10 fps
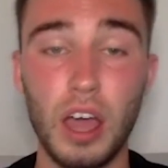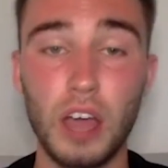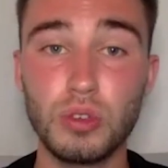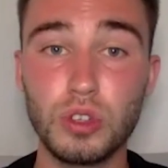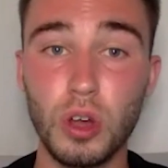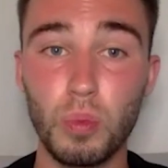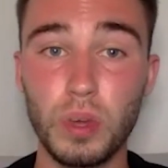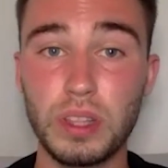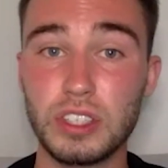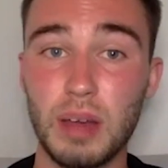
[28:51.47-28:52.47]
you don't
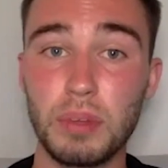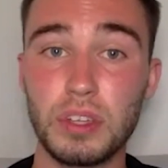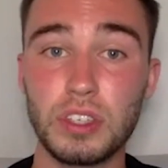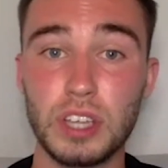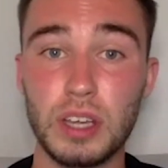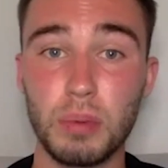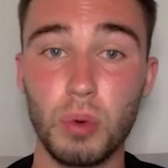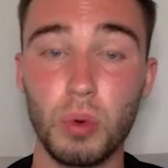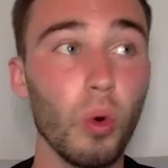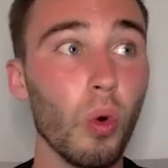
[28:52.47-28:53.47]
win the championship
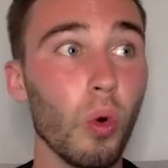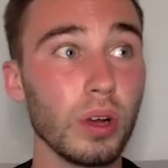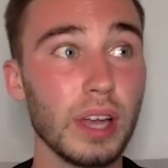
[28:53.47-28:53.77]
or